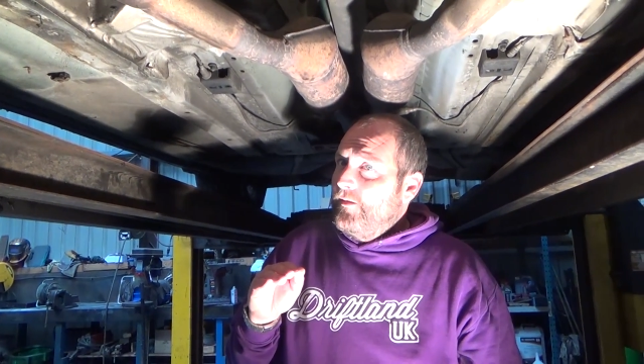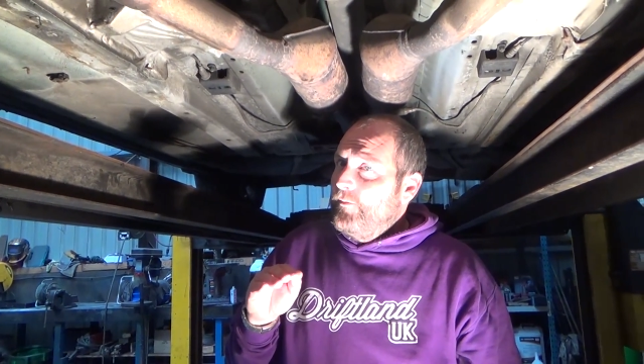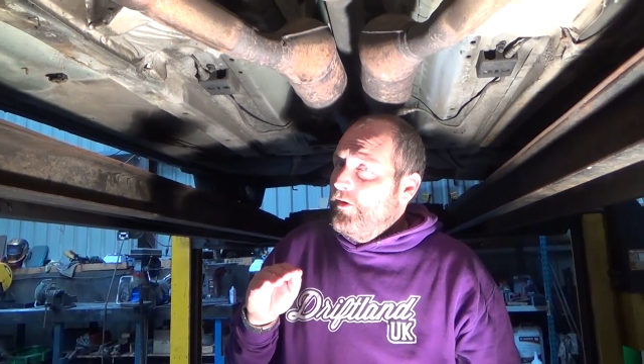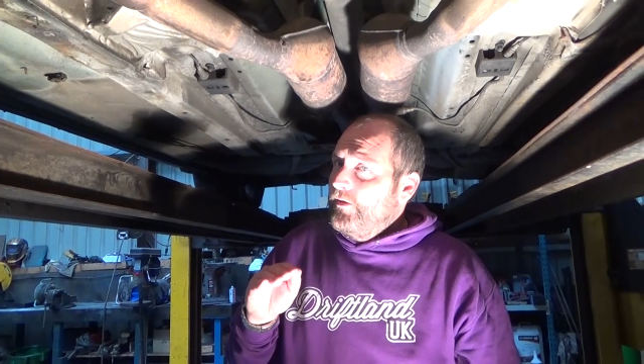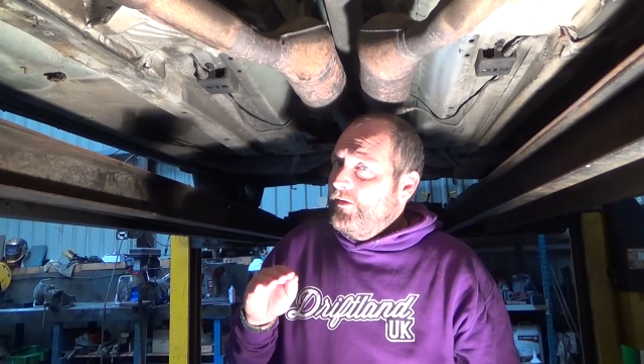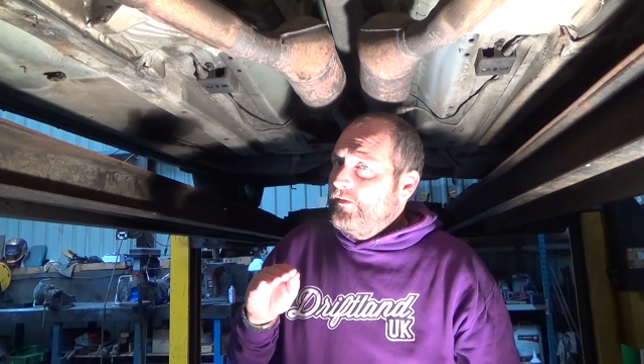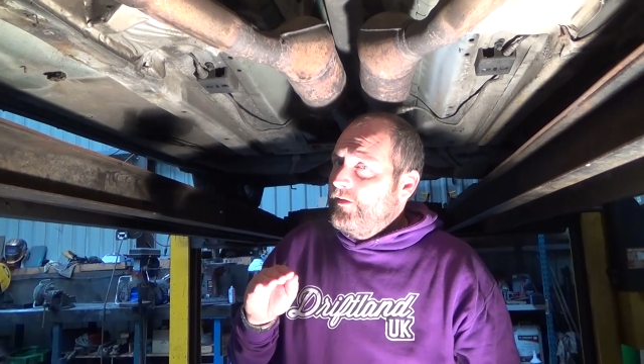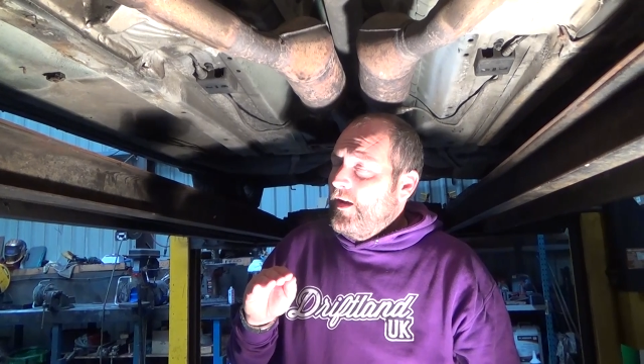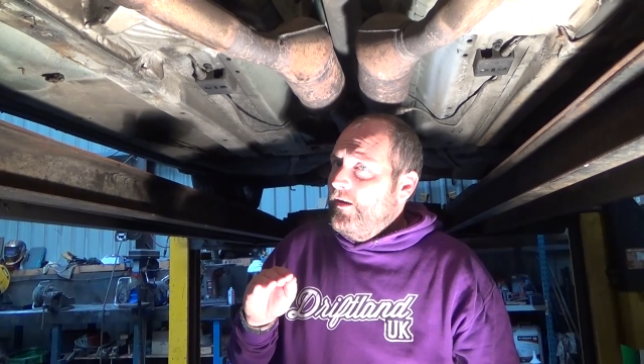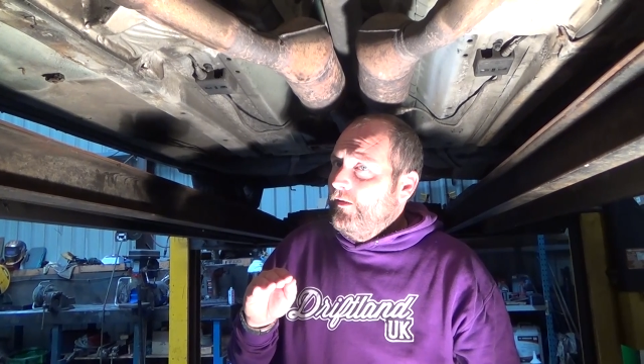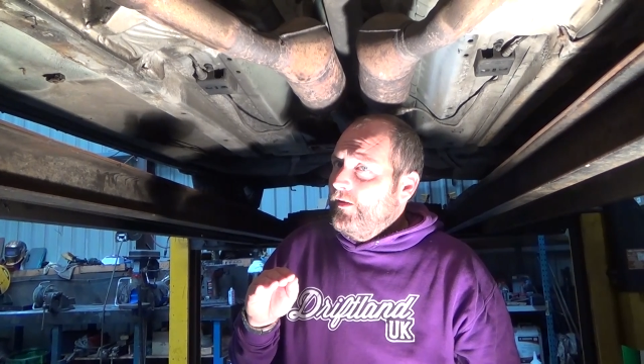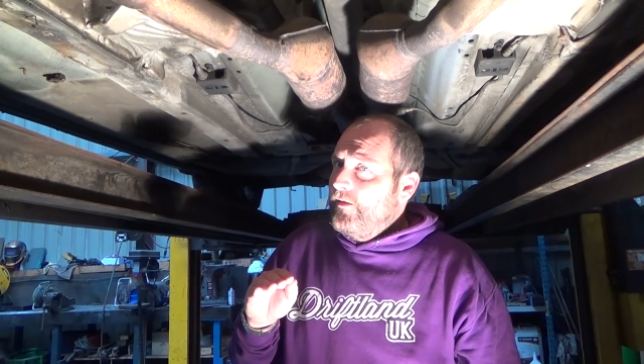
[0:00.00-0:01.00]
I'm not
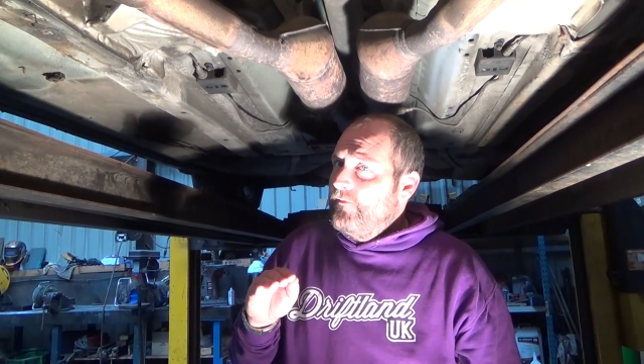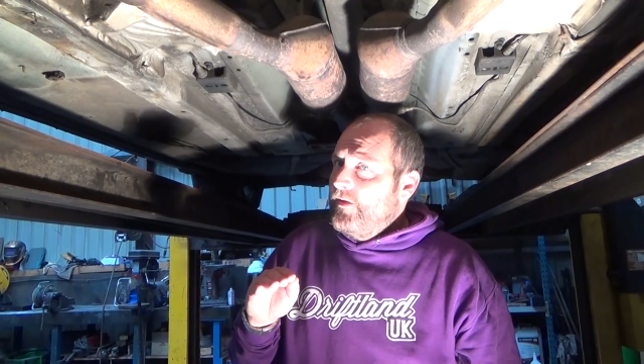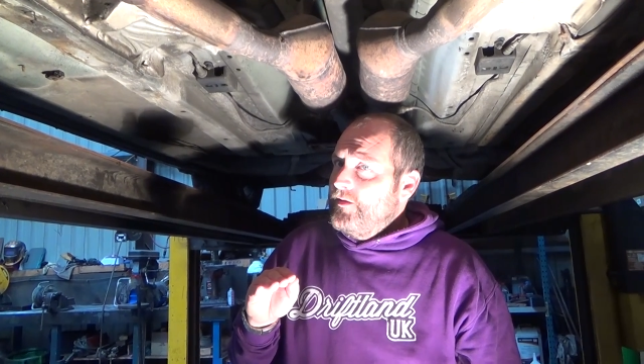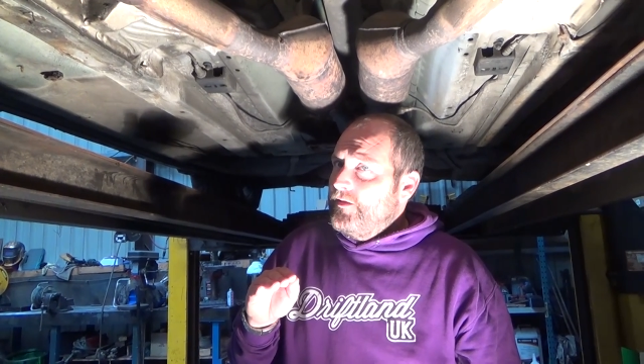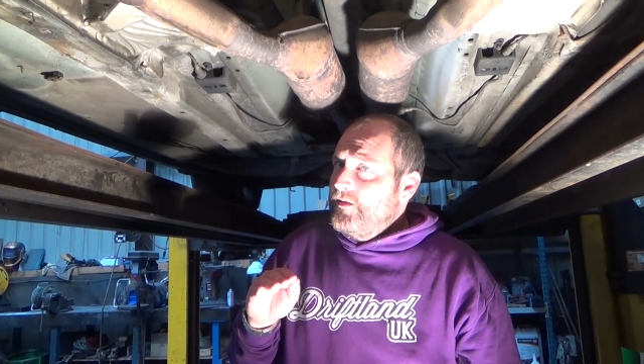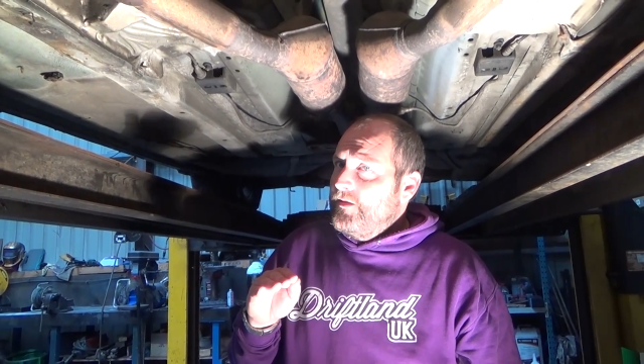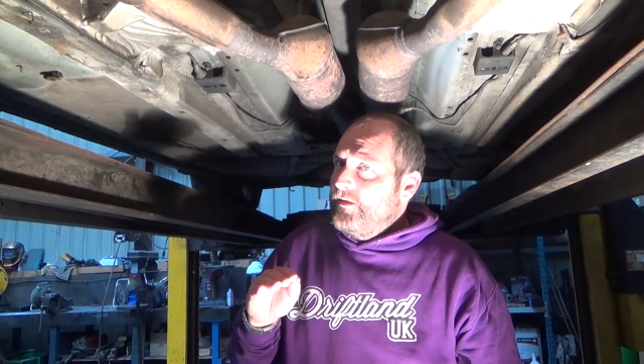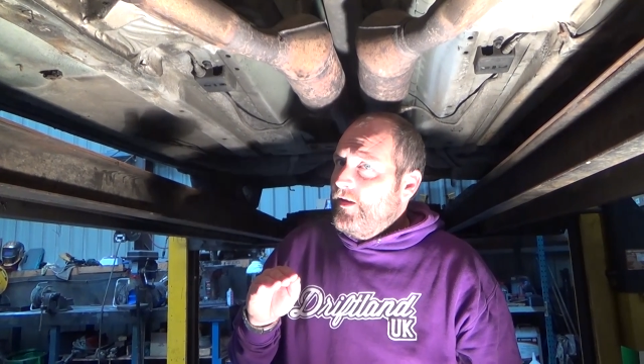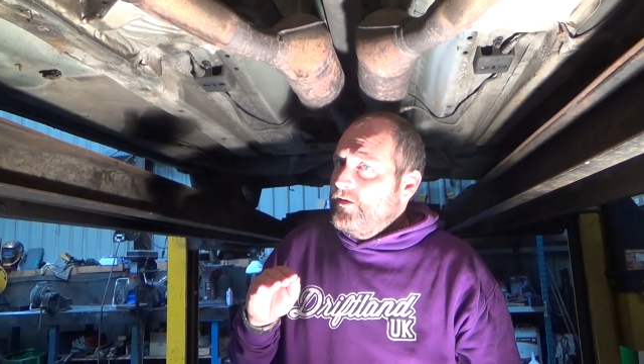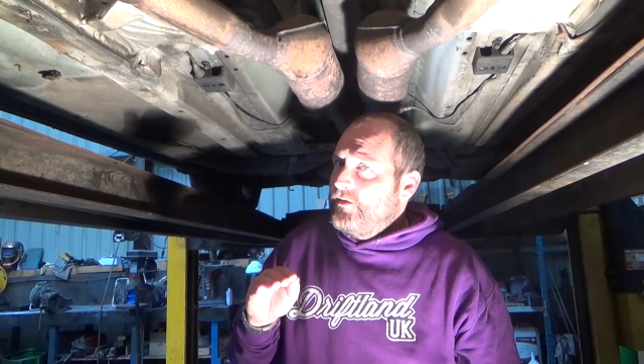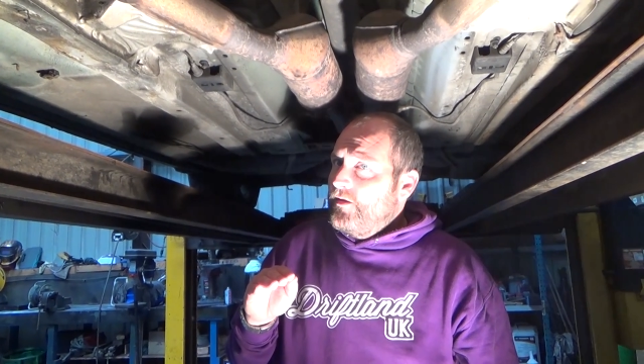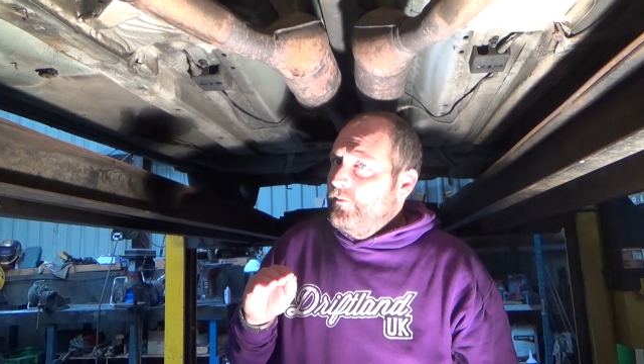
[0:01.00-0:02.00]
entirely convinced it's
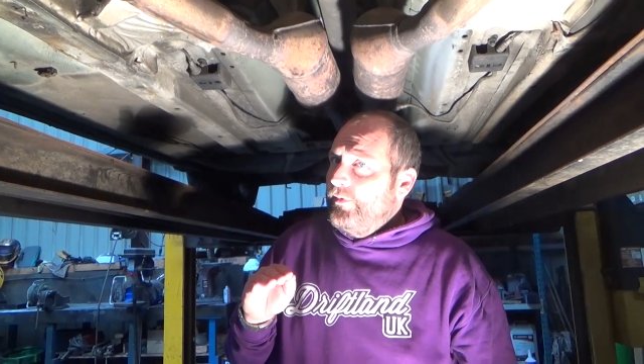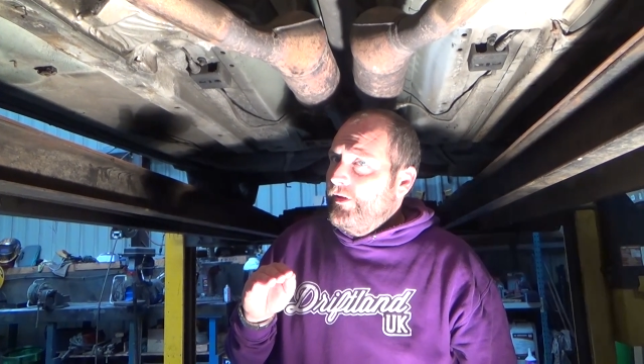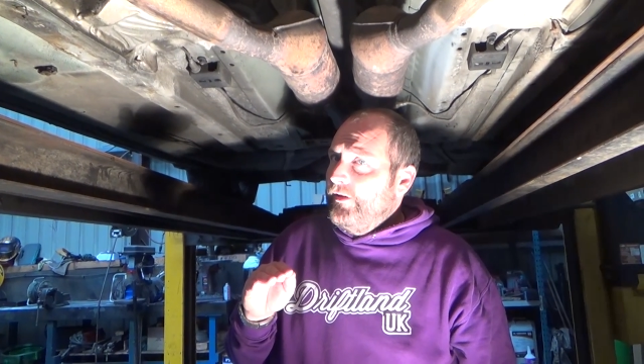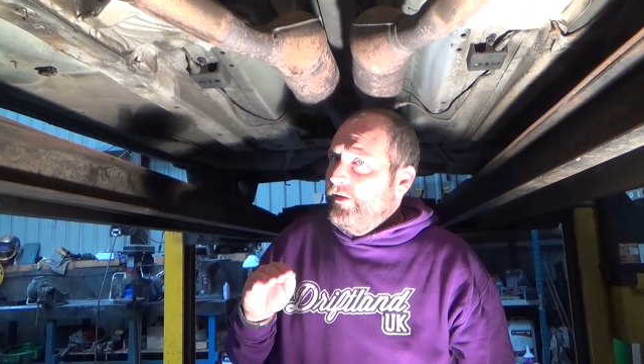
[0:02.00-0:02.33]
attached completely.